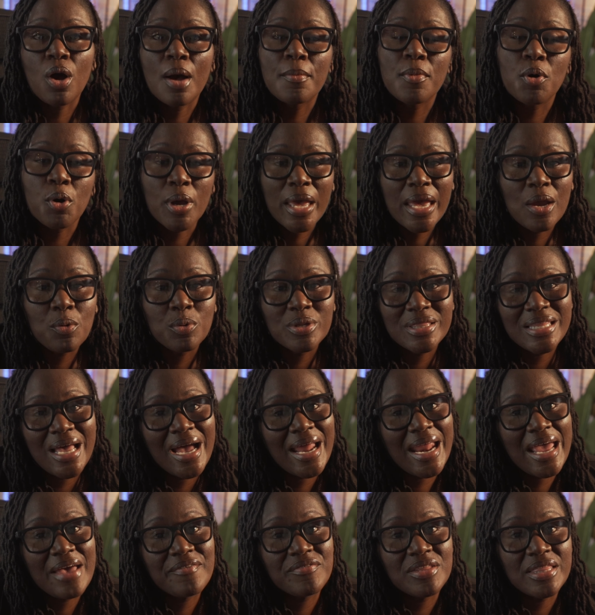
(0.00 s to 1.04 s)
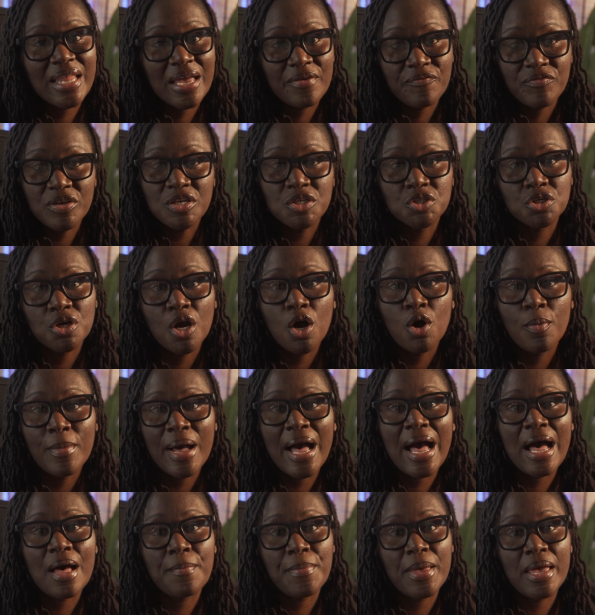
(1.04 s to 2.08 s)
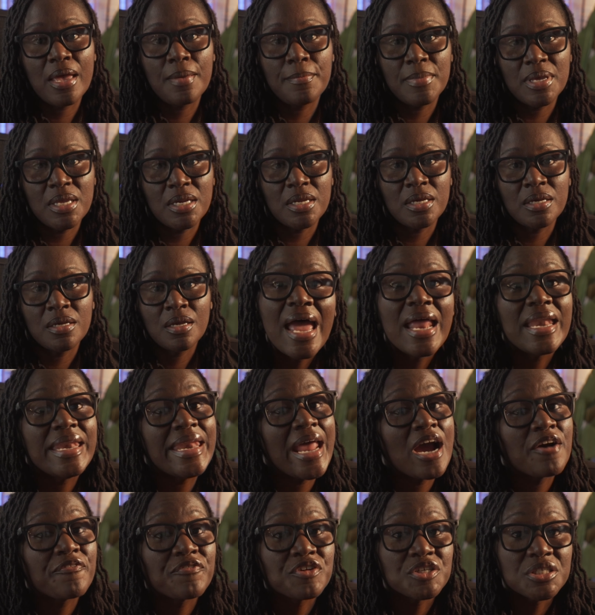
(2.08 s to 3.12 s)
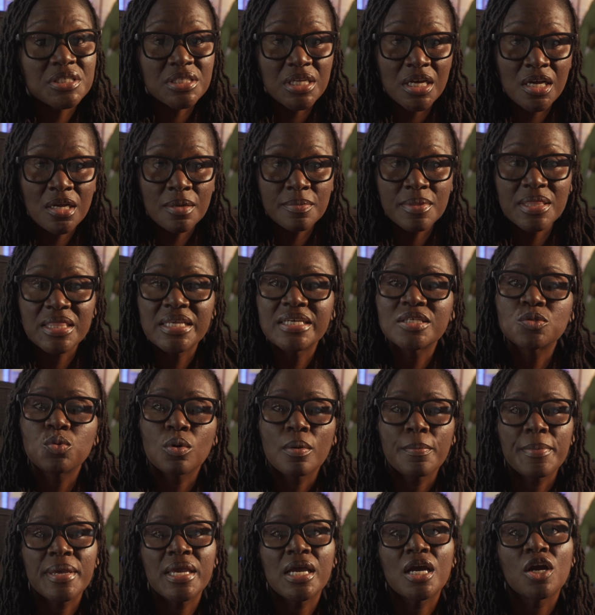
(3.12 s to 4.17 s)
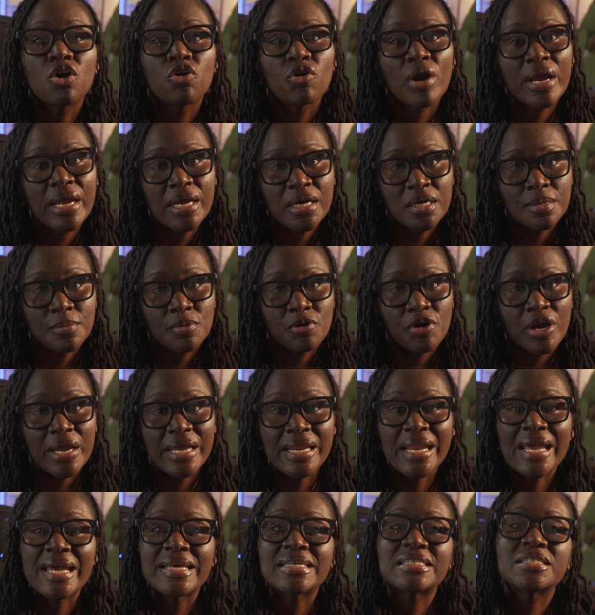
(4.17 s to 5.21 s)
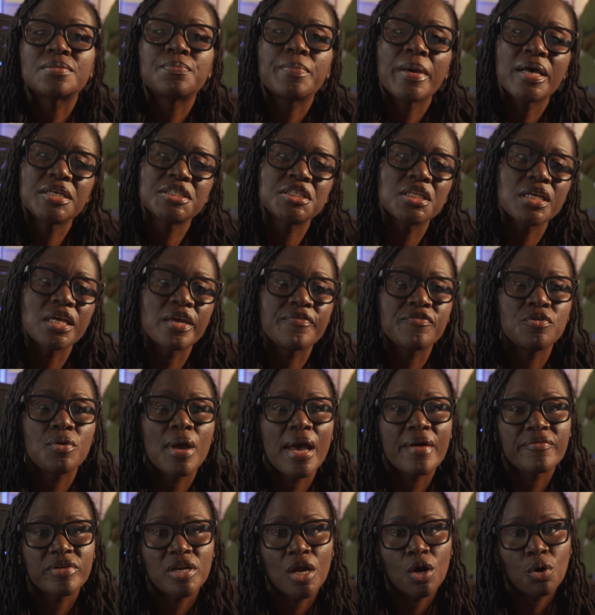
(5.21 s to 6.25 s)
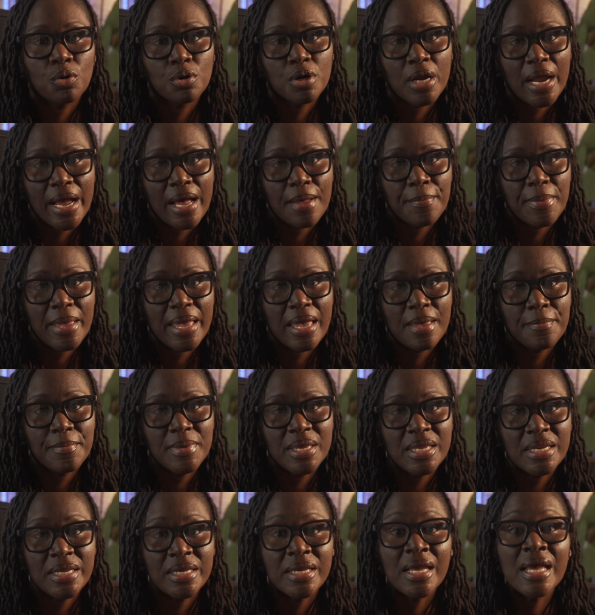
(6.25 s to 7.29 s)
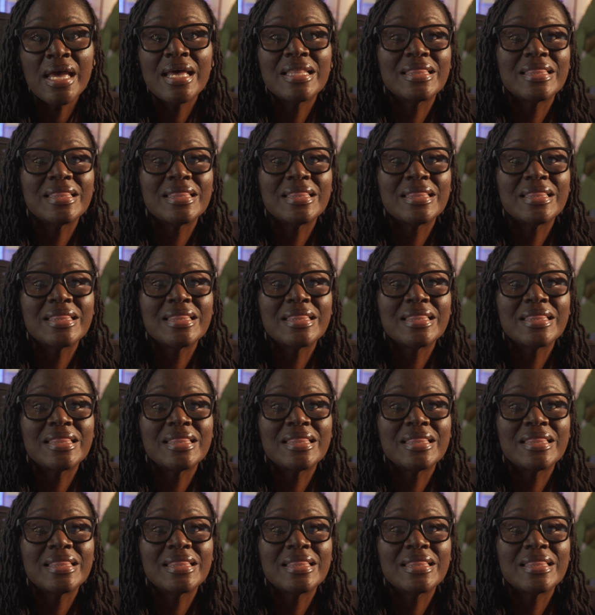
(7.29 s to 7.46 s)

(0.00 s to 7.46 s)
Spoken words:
I'm okay with not having that feature on my iPad mini. Now for some, this would be a great upgrade, especially if you have an older iPad mini.